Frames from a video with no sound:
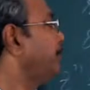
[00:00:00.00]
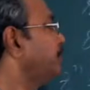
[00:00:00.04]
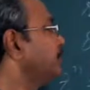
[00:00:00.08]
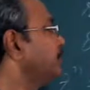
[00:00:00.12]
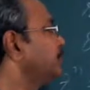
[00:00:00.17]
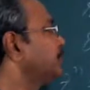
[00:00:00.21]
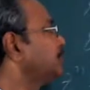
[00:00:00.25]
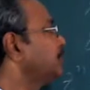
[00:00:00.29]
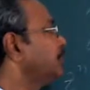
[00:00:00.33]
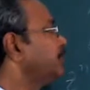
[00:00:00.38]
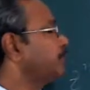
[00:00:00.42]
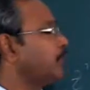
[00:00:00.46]

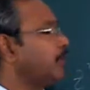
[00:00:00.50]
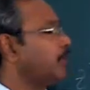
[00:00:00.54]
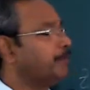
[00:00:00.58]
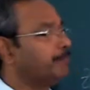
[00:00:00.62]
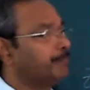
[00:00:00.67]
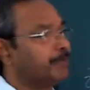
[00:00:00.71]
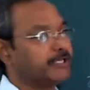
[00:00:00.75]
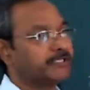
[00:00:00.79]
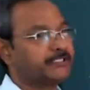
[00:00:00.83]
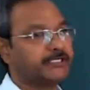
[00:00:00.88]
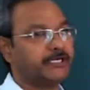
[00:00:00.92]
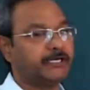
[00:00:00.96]
powers of
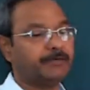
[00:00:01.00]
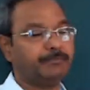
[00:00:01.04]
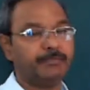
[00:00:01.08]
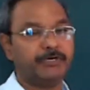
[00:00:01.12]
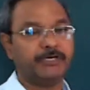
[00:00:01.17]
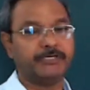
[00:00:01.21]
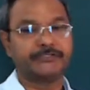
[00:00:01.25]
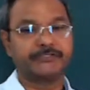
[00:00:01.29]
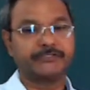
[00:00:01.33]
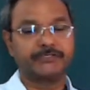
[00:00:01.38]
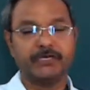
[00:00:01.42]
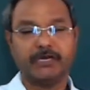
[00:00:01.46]
complex
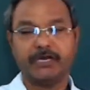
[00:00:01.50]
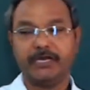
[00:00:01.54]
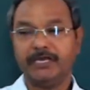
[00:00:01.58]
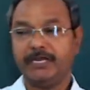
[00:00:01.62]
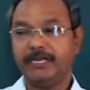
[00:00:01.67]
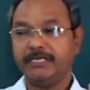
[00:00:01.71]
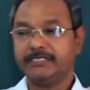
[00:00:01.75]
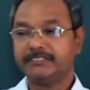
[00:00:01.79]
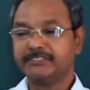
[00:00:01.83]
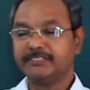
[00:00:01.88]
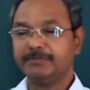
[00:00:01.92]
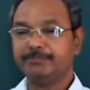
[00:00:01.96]
numbers in
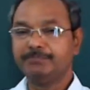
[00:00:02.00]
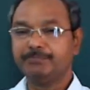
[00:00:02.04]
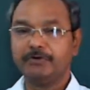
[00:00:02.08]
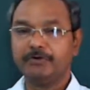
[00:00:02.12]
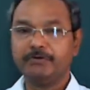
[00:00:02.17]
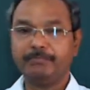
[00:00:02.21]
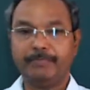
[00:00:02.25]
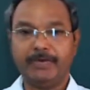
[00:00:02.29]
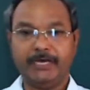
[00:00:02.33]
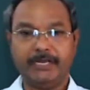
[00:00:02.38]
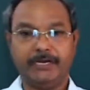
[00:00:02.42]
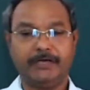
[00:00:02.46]
a simple
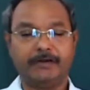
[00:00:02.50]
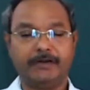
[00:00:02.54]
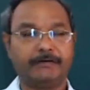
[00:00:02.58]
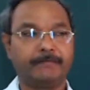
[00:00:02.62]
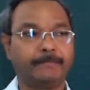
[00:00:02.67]
manner.